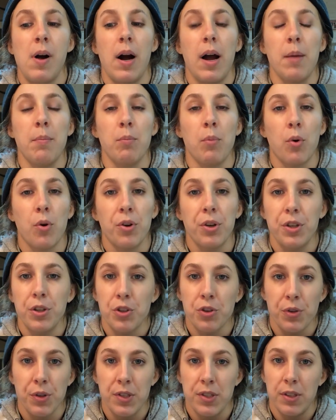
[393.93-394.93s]
I'm more
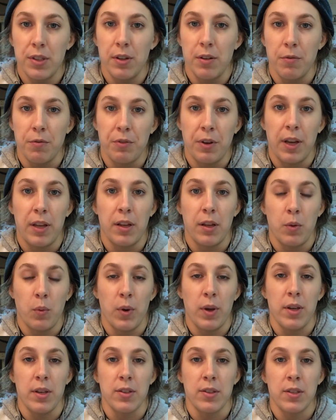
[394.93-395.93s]
interested in finding
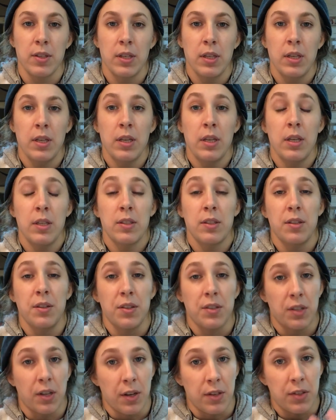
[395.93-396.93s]
ways to
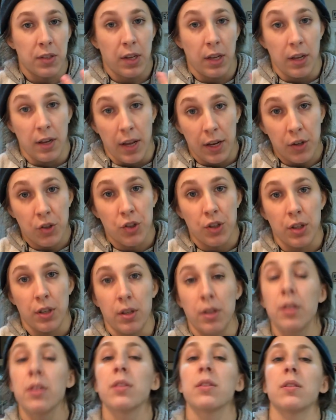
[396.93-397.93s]
discuss
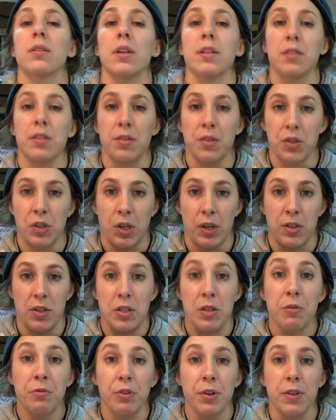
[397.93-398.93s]
connection than to
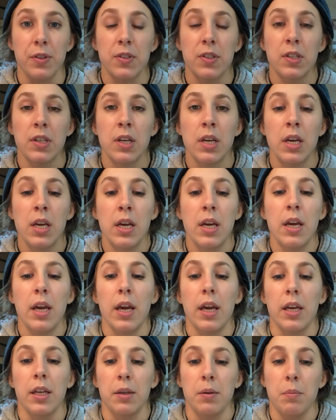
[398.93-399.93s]
discuss difference.
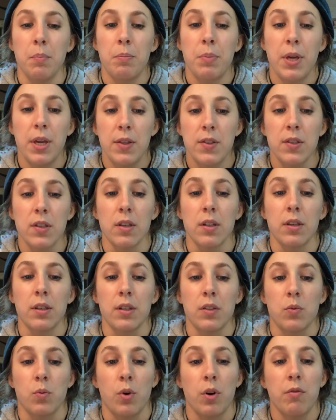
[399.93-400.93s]
And pizza
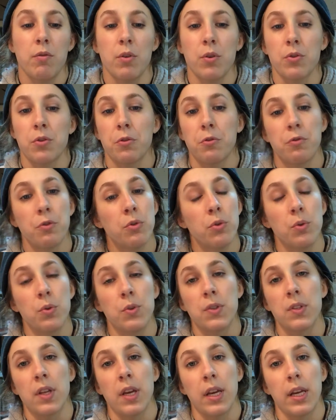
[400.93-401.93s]
is one of those
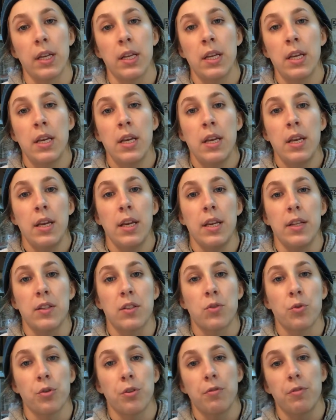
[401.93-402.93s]
foods that
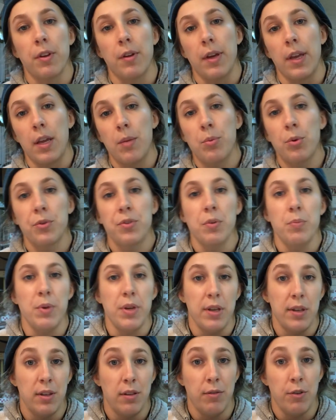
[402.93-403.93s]
it's sort of able to be
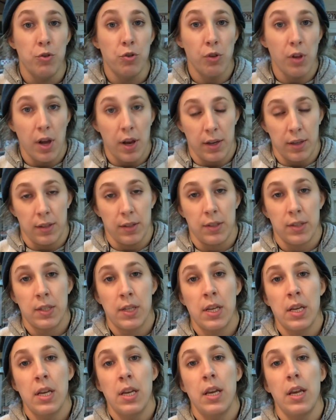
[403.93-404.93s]

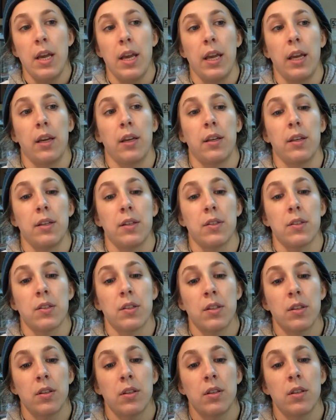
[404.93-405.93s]
individualized and